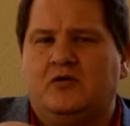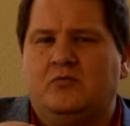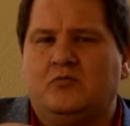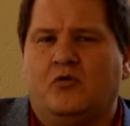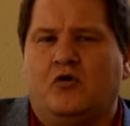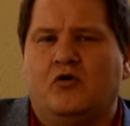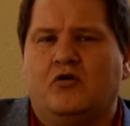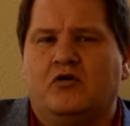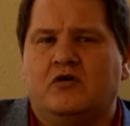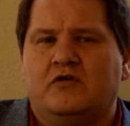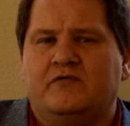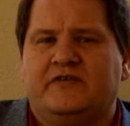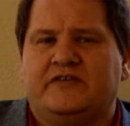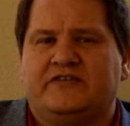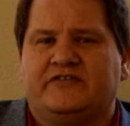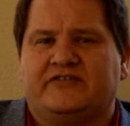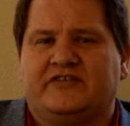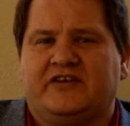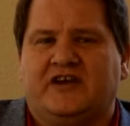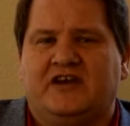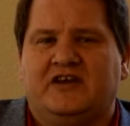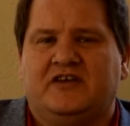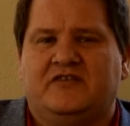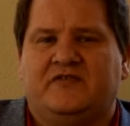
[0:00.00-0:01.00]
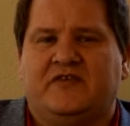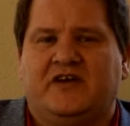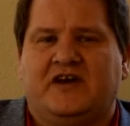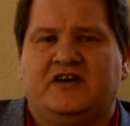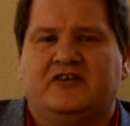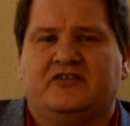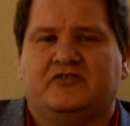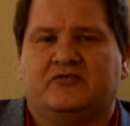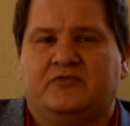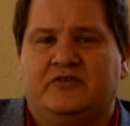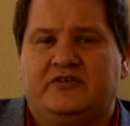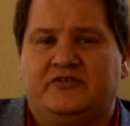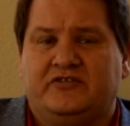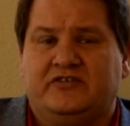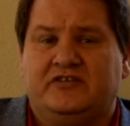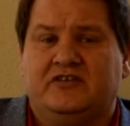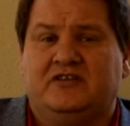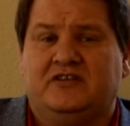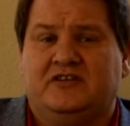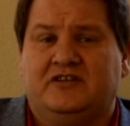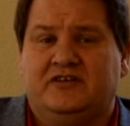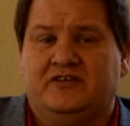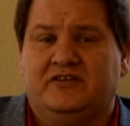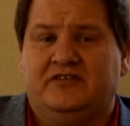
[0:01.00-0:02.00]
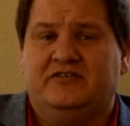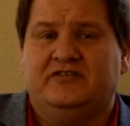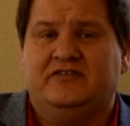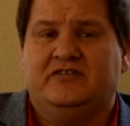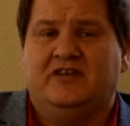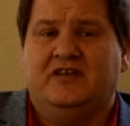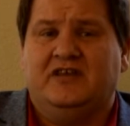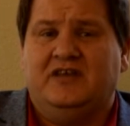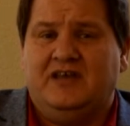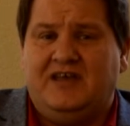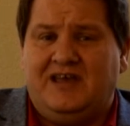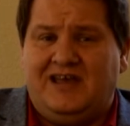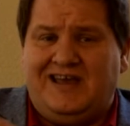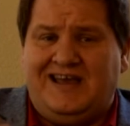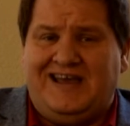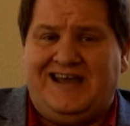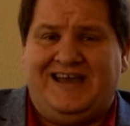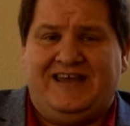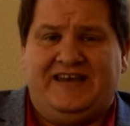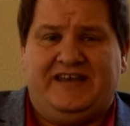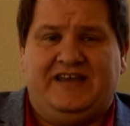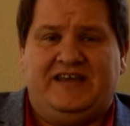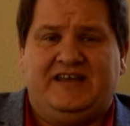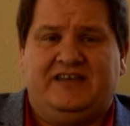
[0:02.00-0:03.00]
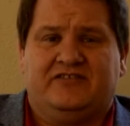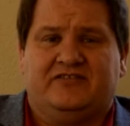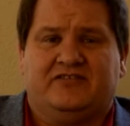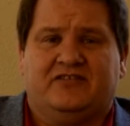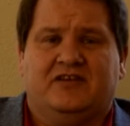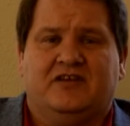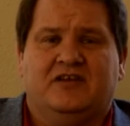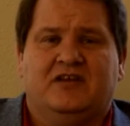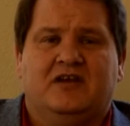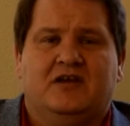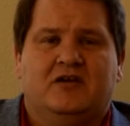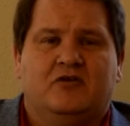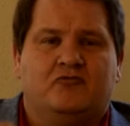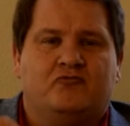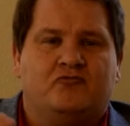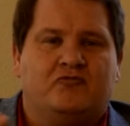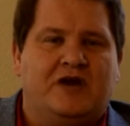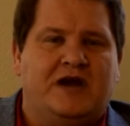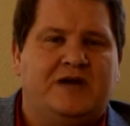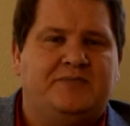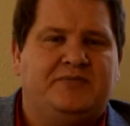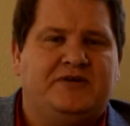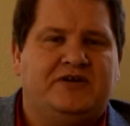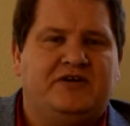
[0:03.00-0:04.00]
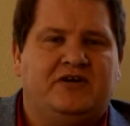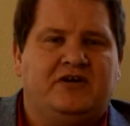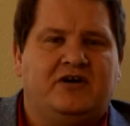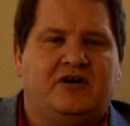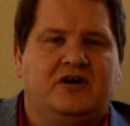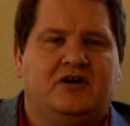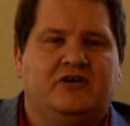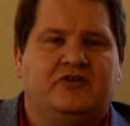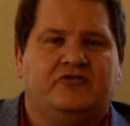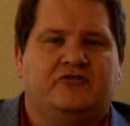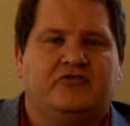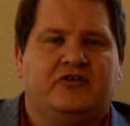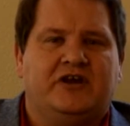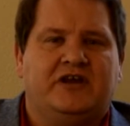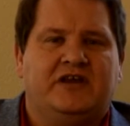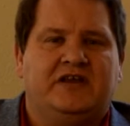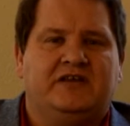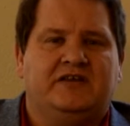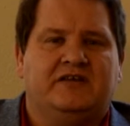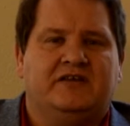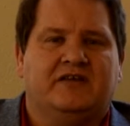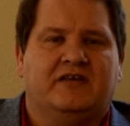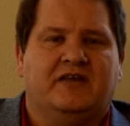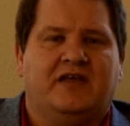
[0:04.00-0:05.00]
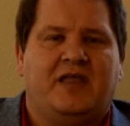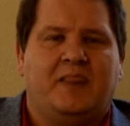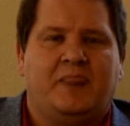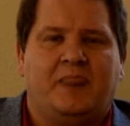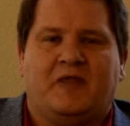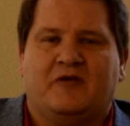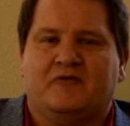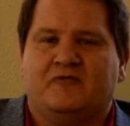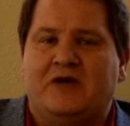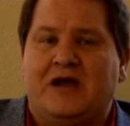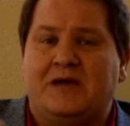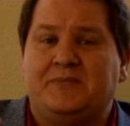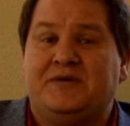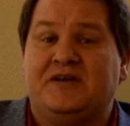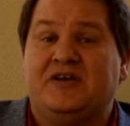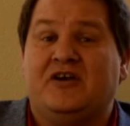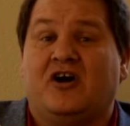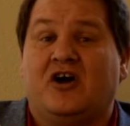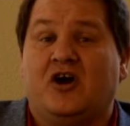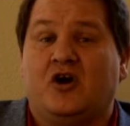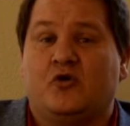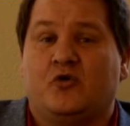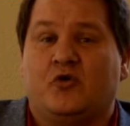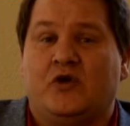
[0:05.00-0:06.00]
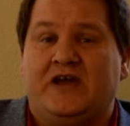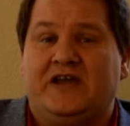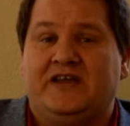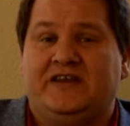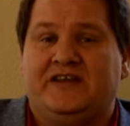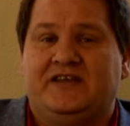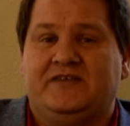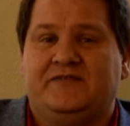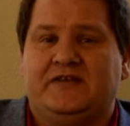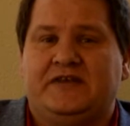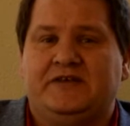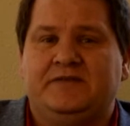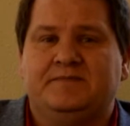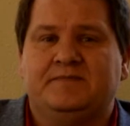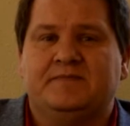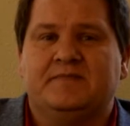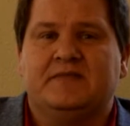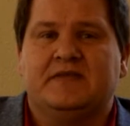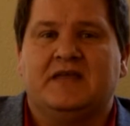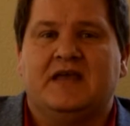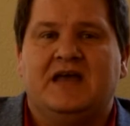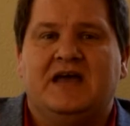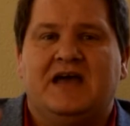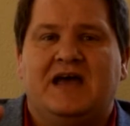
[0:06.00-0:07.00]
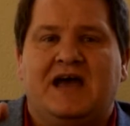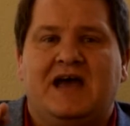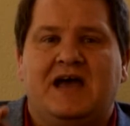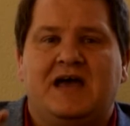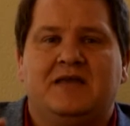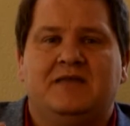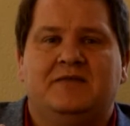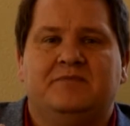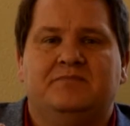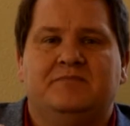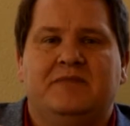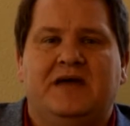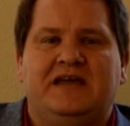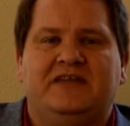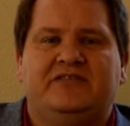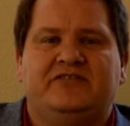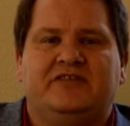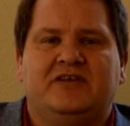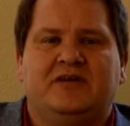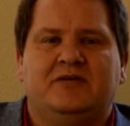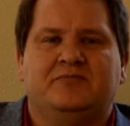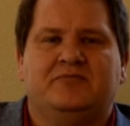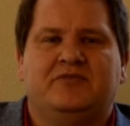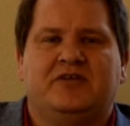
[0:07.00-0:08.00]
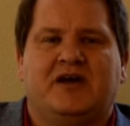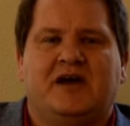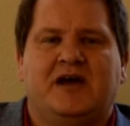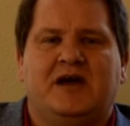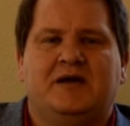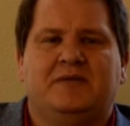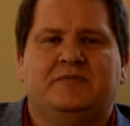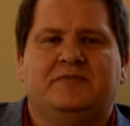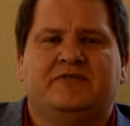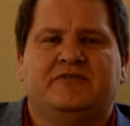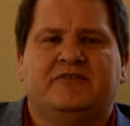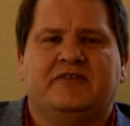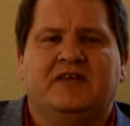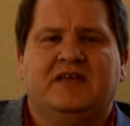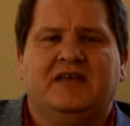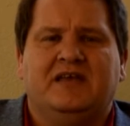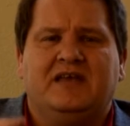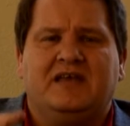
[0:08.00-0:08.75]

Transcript: or more of its side effects, which includes headaches, rapid heart rate, rapid heart rate even, and may sometimes